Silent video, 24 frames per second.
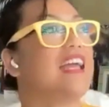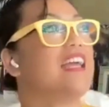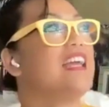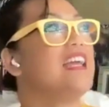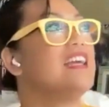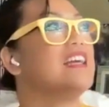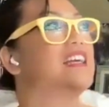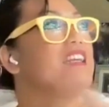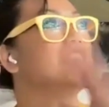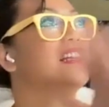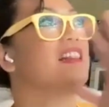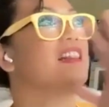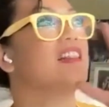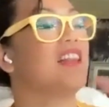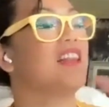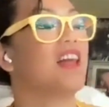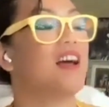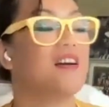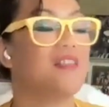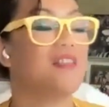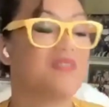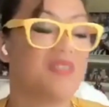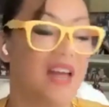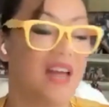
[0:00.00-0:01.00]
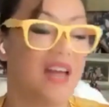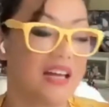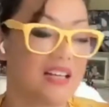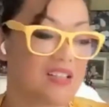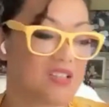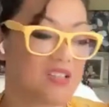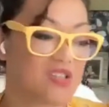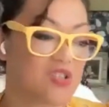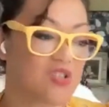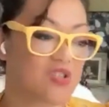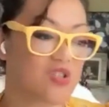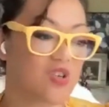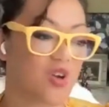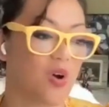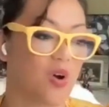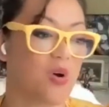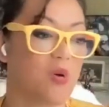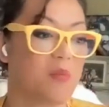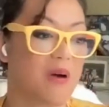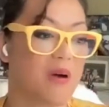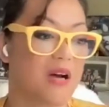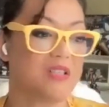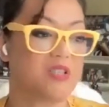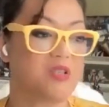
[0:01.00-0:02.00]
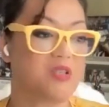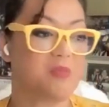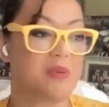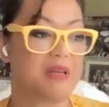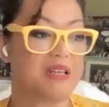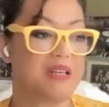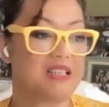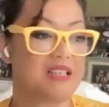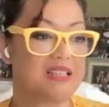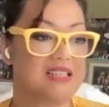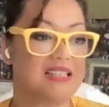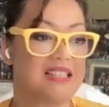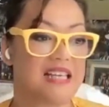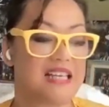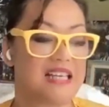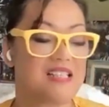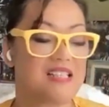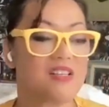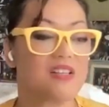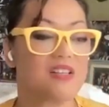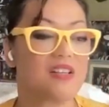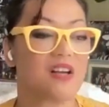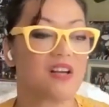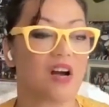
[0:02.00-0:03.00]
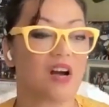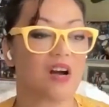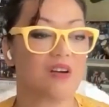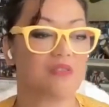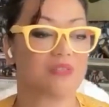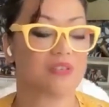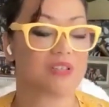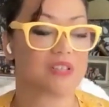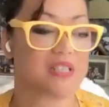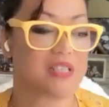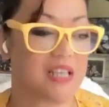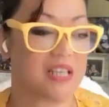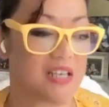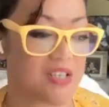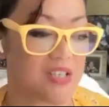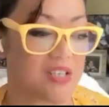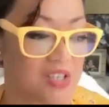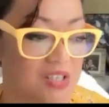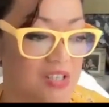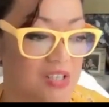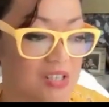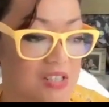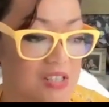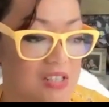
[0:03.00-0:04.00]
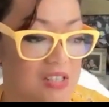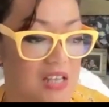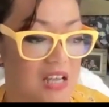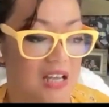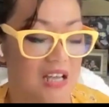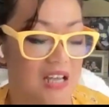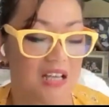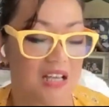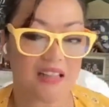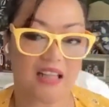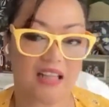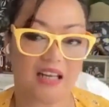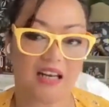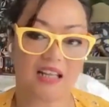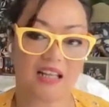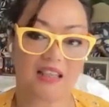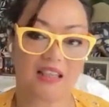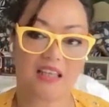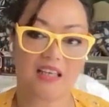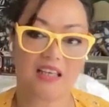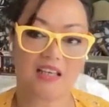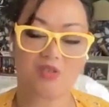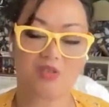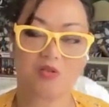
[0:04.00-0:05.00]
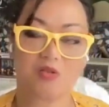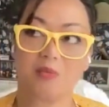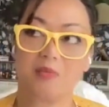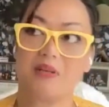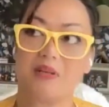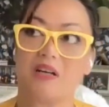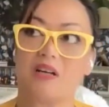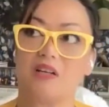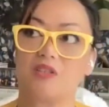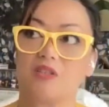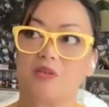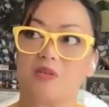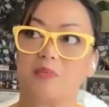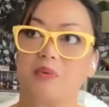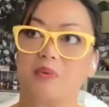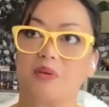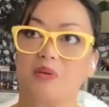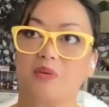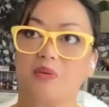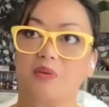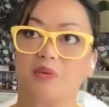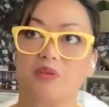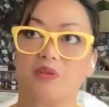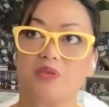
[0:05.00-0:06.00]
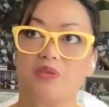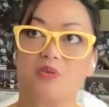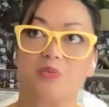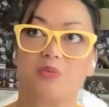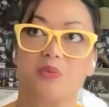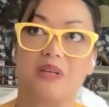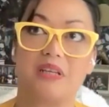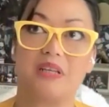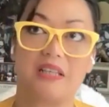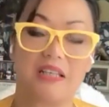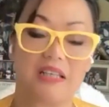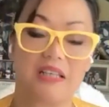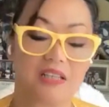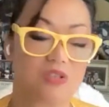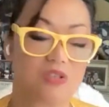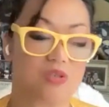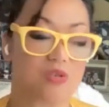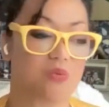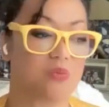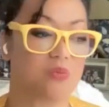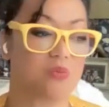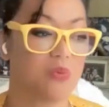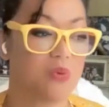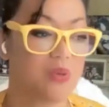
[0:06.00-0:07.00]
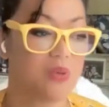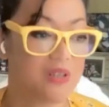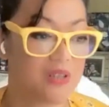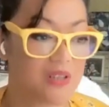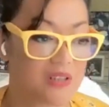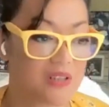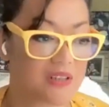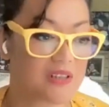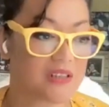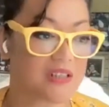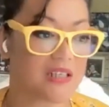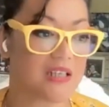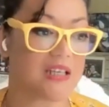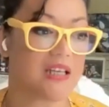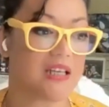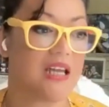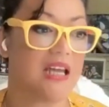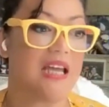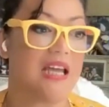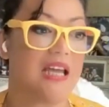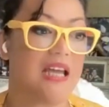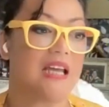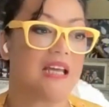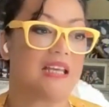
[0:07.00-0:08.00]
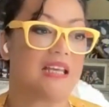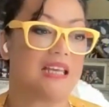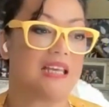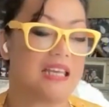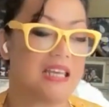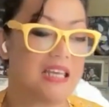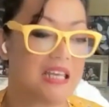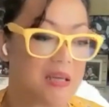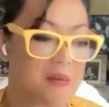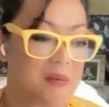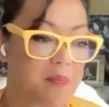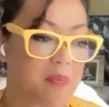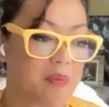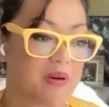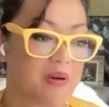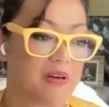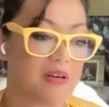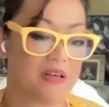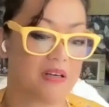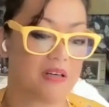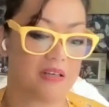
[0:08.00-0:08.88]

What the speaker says: I love that so much because these are the conversations that I think as women entrepreneurs, we need to really keep